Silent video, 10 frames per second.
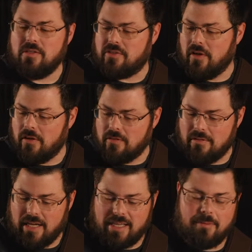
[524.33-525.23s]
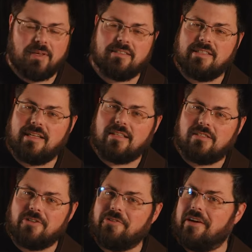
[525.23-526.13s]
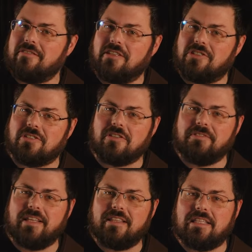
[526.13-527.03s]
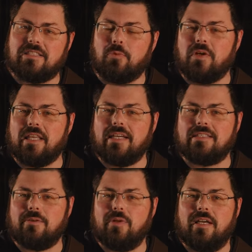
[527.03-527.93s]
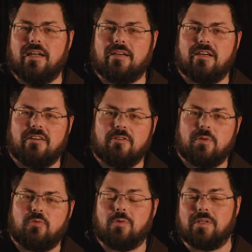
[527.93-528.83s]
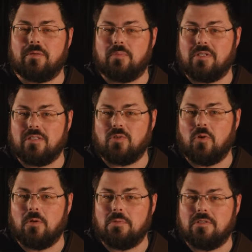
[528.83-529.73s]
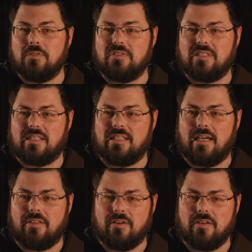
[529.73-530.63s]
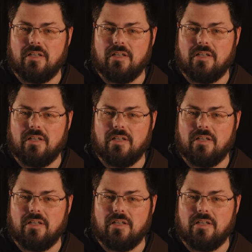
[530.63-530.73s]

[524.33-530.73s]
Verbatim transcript: So I keep hinting at the turnaround. Let's just learn that. That's the one last thing we got to cover before we can put this whole blues together.